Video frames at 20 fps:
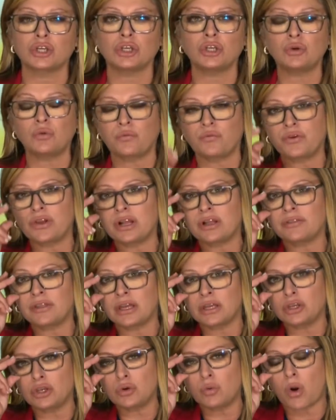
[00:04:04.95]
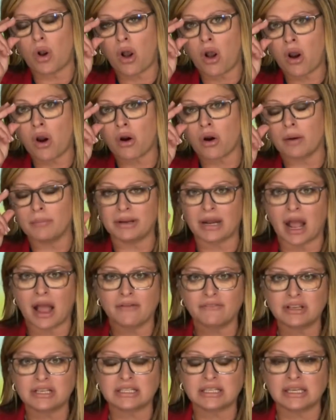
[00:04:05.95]
Do you feel that you are? I mean,
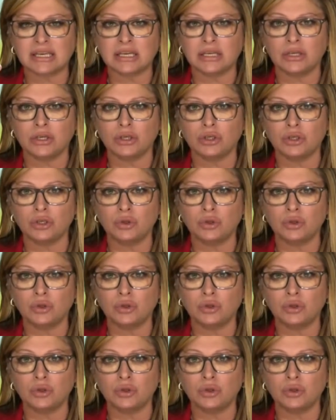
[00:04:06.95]
obviously,